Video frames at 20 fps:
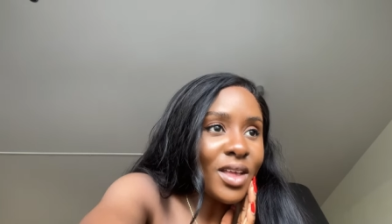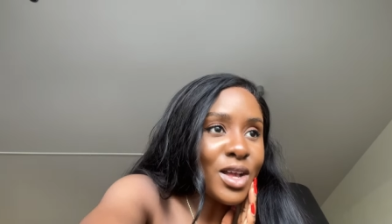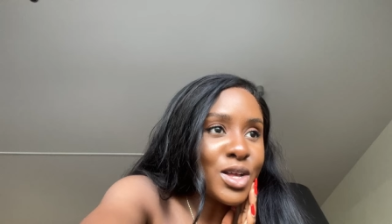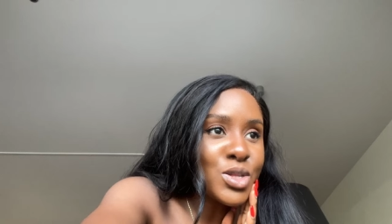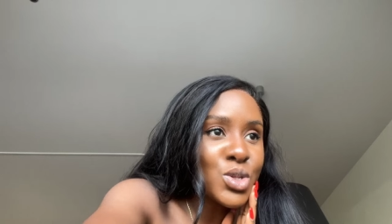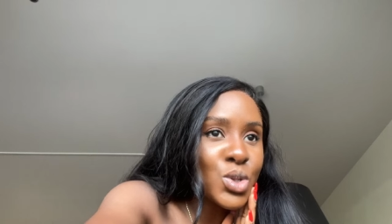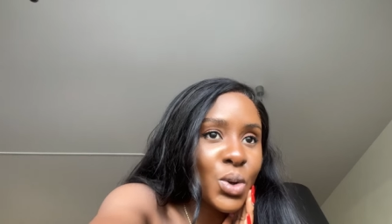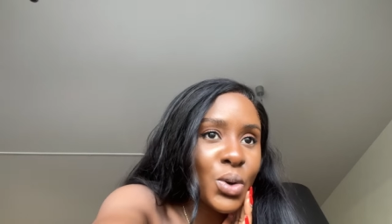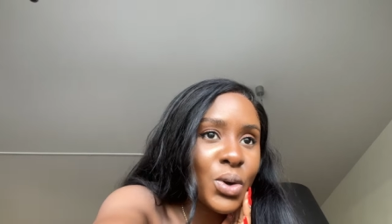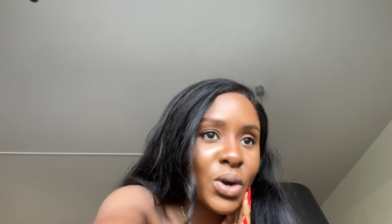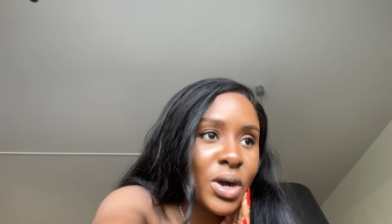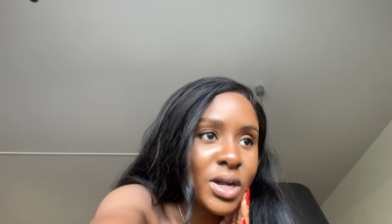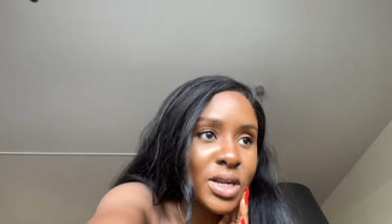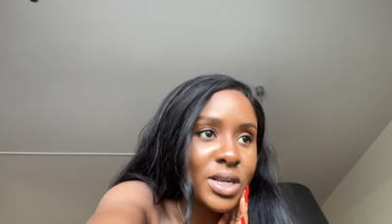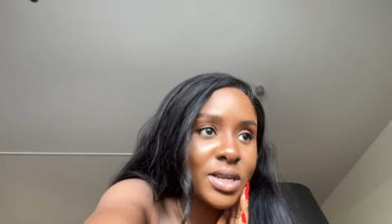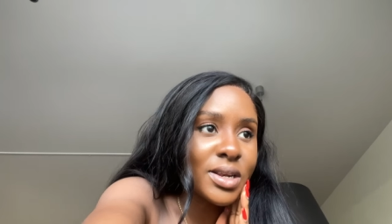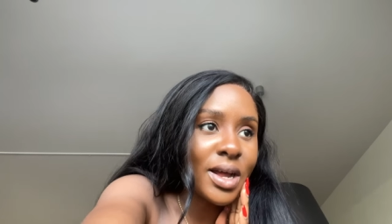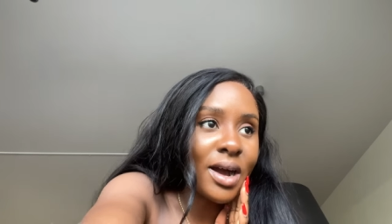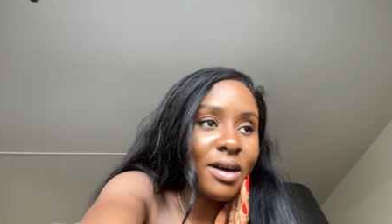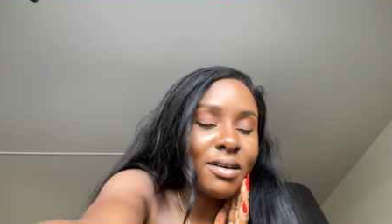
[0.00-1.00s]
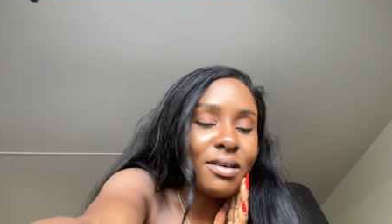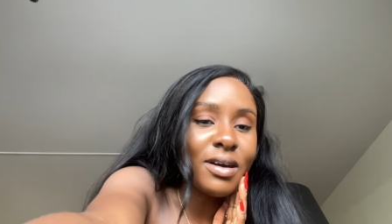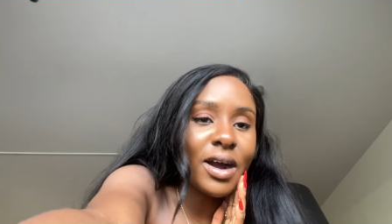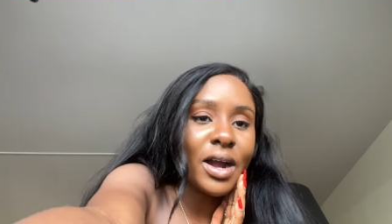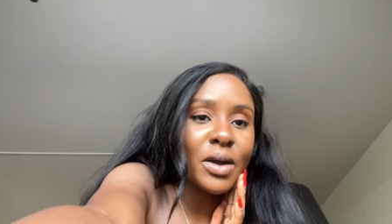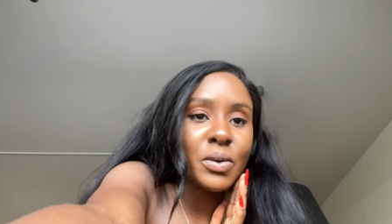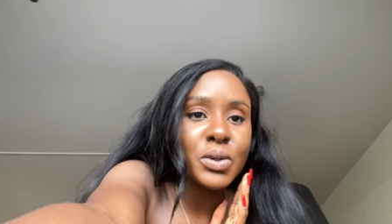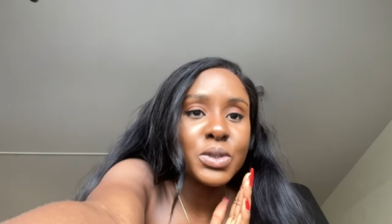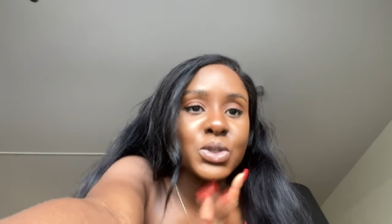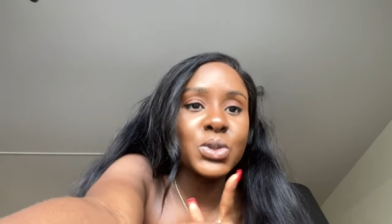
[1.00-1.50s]
So now
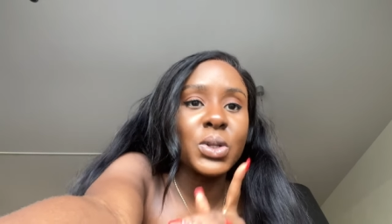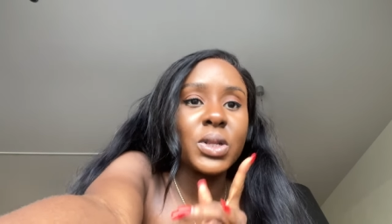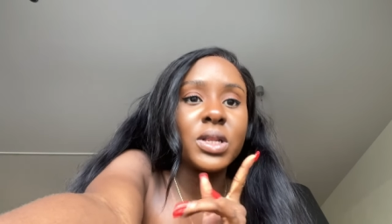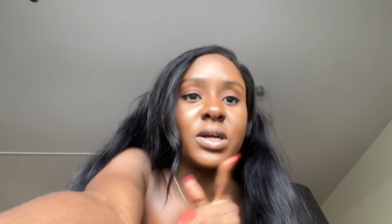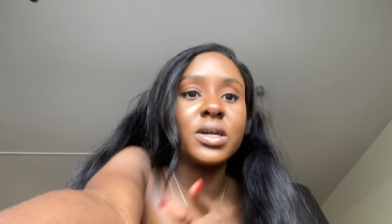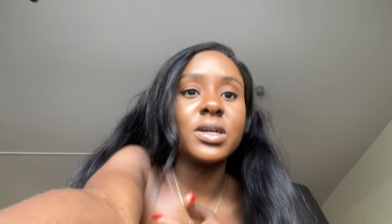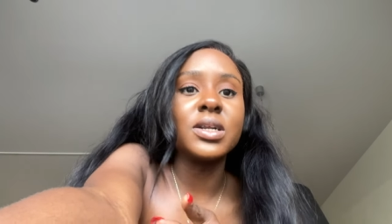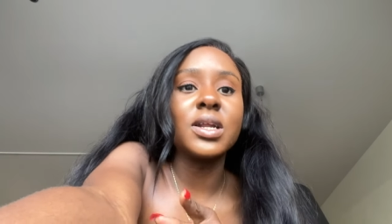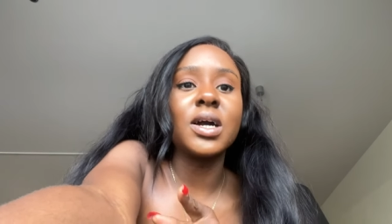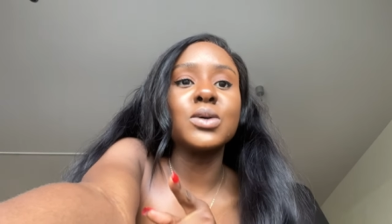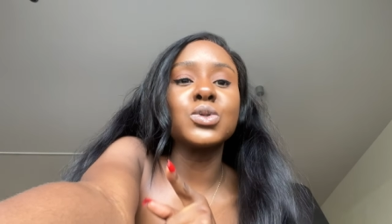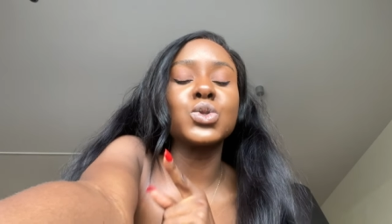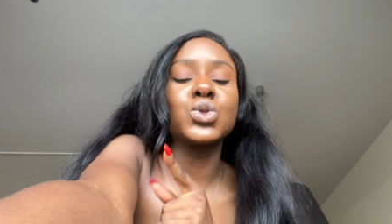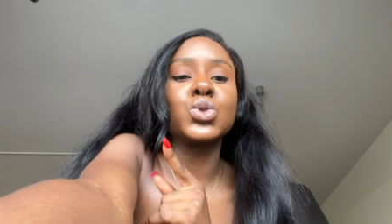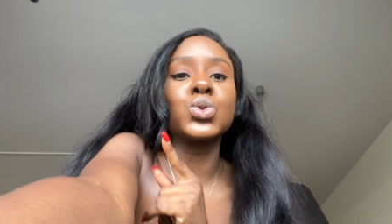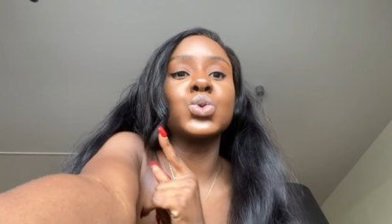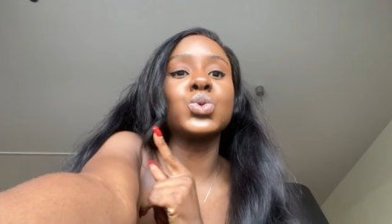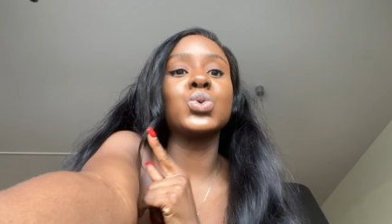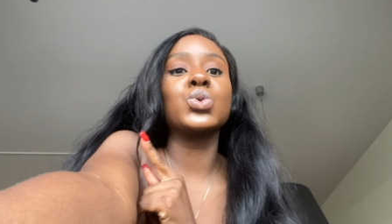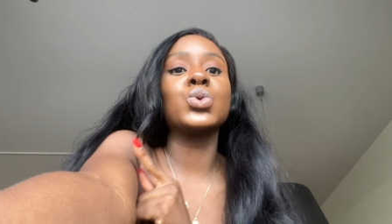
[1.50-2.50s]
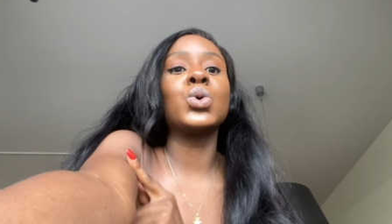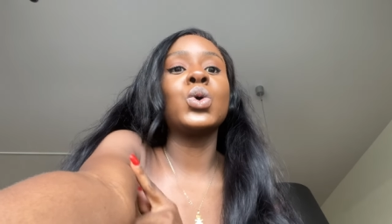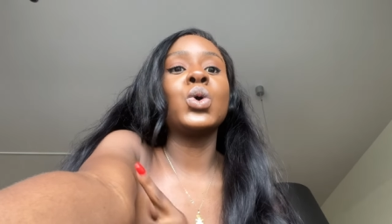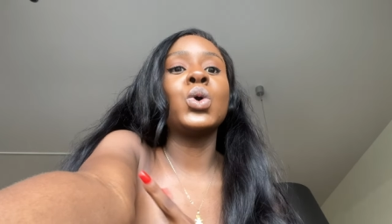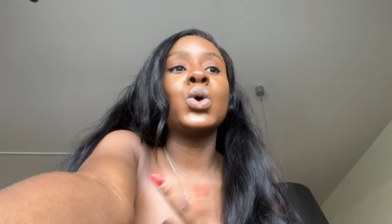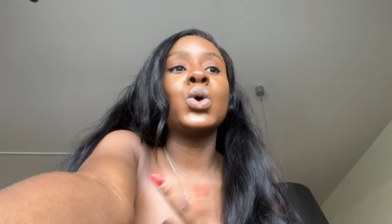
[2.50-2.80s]
I want to learn how to